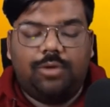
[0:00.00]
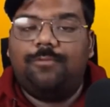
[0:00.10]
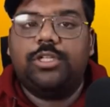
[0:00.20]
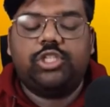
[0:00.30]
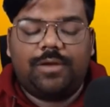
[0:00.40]

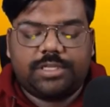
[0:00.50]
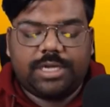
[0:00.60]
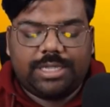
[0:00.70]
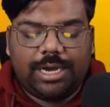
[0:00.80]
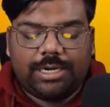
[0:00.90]
Once you have said
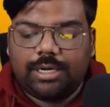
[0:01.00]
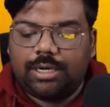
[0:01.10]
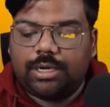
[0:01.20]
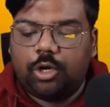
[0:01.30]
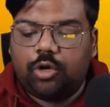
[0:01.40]
that,
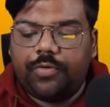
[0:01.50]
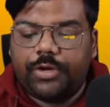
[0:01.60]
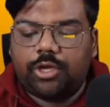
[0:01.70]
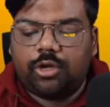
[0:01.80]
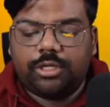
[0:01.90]
click over
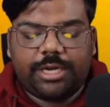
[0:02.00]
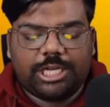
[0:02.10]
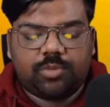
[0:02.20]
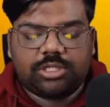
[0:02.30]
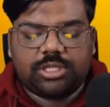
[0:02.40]
here on the text
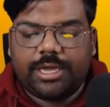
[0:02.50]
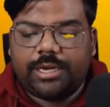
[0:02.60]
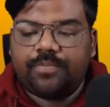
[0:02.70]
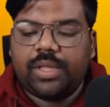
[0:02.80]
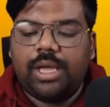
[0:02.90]
box
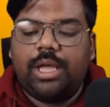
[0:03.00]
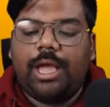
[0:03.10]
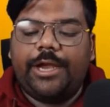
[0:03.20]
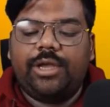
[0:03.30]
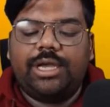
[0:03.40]
again,
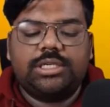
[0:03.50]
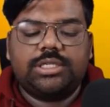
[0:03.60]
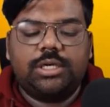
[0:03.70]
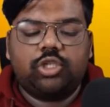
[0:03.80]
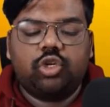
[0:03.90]
and you can just
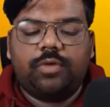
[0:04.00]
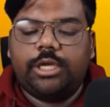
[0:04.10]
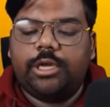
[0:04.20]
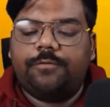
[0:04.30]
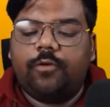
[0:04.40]
search over
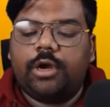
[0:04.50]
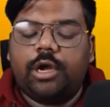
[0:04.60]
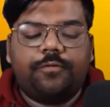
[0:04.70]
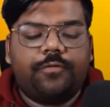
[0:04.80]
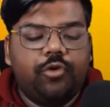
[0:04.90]
here for a
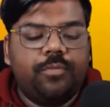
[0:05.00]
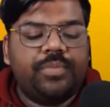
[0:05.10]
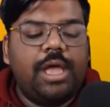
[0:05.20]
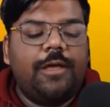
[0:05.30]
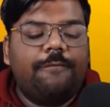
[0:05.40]
few
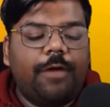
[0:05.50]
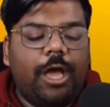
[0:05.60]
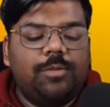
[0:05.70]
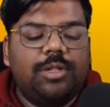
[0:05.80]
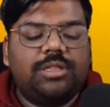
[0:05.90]

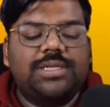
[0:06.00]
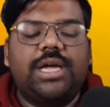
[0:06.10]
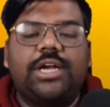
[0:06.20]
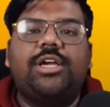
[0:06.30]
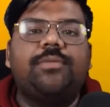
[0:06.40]
valuable things
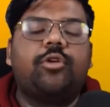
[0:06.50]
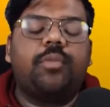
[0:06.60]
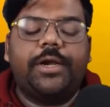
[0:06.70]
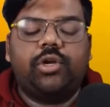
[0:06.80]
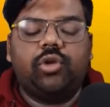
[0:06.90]
that you can
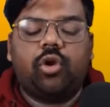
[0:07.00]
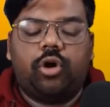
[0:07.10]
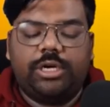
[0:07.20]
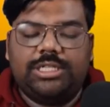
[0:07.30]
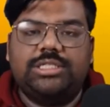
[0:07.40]
provide to your
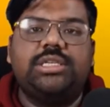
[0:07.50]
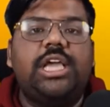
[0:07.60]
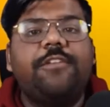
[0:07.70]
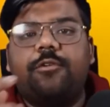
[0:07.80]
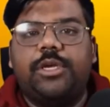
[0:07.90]
audience,
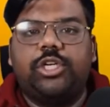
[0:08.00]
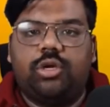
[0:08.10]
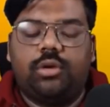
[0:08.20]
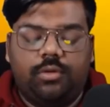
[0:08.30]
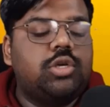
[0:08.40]

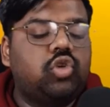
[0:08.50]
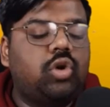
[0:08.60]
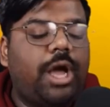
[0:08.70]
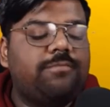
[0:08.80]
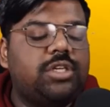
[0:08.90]
information. So
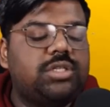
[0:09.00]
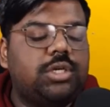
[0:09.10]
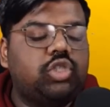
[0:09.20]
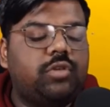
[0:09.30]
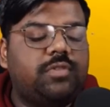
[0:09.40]
I've just
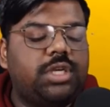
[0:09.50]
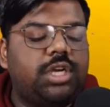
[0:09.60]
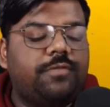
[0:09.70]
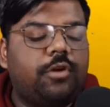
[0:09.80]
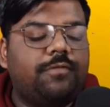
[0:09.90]
searched over
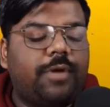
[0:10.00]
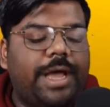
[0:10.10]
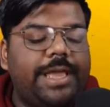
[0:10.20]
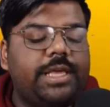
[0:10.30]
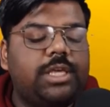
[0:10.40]
here for
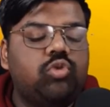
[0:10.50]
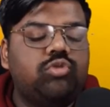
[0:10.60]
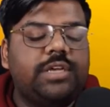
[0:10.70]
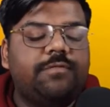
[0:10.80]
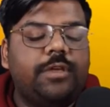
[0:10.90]
why
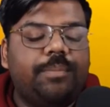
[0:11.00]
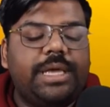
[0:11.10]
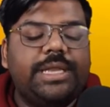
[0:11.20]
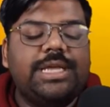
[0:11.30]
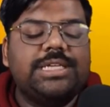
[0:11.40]
using
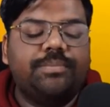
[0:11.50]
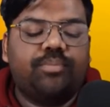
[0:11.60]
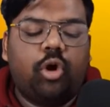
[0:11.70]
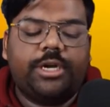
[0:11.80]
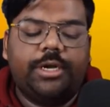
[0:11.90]
VPN is
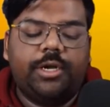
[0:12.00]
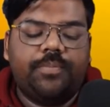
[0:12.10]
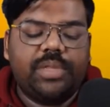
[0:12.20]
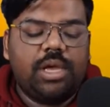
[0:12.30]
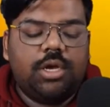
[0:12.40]
important.
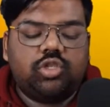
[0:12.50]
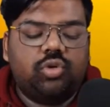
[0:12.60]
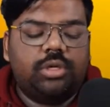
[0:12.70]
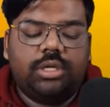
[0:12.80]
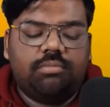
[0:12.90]

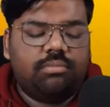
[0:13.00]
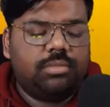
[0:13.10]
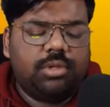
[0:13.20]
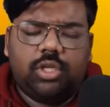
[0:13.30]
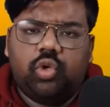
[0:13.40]
So
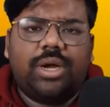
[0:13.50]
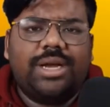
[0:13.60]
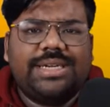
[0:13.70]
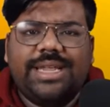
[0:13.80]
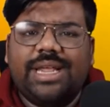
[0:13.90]
you
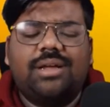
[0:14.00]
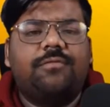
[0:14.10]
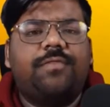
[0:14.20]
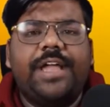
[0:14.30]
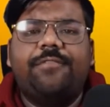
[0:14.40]
can take
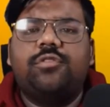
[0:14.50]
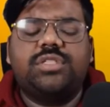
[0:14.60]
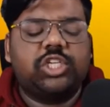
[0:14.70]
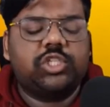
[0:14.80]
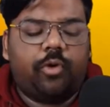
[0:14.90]
5 to
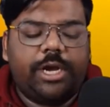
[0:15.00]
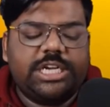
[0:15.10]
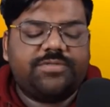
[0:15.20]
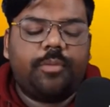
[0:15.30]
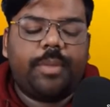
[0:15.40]
6
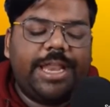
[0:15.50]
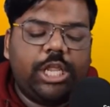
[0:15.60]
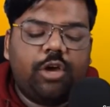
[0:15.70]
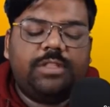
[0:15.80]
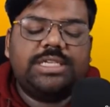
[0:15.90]
points from any
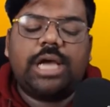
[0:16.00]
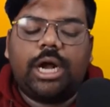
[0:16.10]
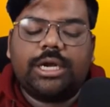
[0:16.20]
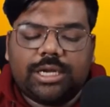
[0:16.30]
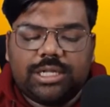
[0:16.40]
of these
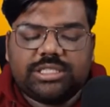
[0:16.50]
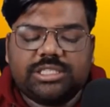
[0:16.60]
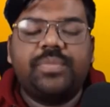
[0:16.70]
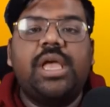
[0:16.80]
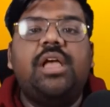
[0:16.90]
articles.
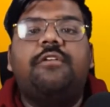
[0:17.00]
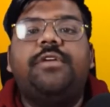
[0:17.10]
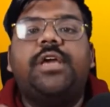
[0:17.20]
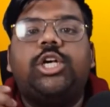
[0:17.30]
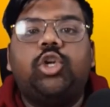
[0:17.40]

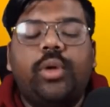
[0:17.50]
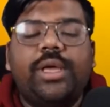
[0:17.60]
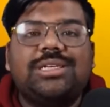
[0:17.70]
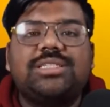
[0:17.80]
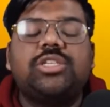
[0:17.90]
We are doing
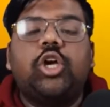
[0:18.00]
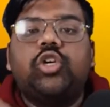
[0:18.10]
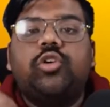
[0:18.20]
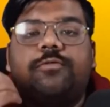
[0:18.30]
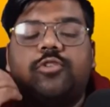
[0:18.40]
this
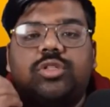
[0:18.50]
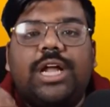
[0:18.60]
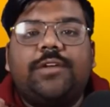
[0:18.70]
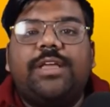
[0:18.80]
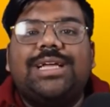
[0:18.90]
so
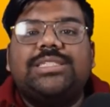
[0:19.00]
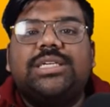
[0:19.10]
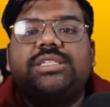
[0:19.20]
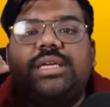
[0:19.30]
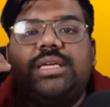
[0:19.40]
that we can
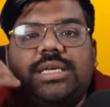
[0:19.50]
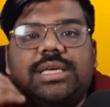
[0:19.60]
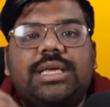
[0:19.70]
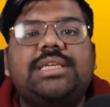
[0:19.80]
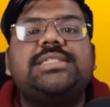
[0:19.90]
just
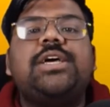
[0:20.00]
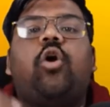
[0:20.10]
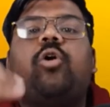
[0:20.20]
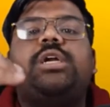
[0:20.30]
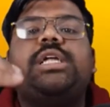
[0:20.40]
ease the
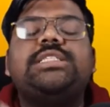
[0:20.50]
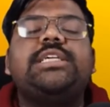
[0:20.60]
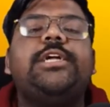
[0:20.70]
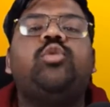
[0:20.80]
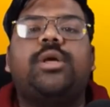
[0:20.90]
audience
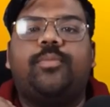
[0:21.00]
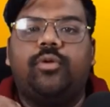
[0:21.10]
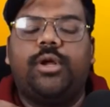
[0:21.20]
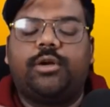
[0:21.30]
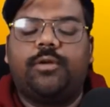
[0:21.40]
into the
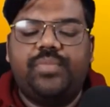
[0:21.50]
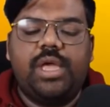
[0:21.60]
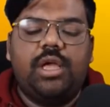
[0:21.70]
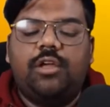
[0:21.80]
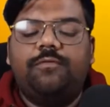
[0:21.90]
product.
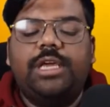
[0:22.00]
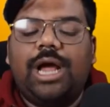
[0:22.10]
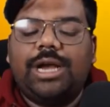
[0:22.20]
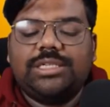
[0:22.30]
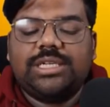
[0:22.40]
We
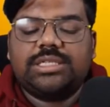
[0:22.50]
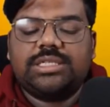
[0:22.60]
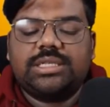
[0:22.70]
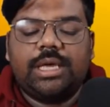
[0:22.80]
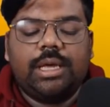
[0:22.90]
can't just
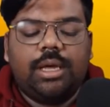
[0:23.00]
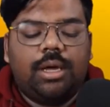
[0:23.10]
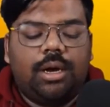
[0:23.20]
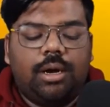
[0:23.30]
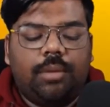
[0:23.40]
say
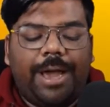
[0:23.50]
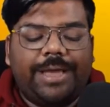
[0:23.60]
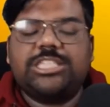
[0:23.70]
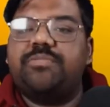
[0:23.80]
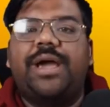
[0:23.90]
buy
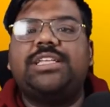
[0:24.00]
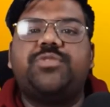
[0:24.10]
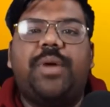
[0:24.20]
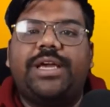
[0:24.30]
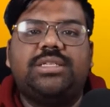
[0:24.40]
this, buy this,
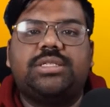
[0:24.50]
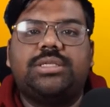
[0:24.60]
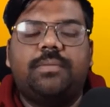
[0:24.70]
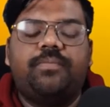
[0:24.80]
buy this.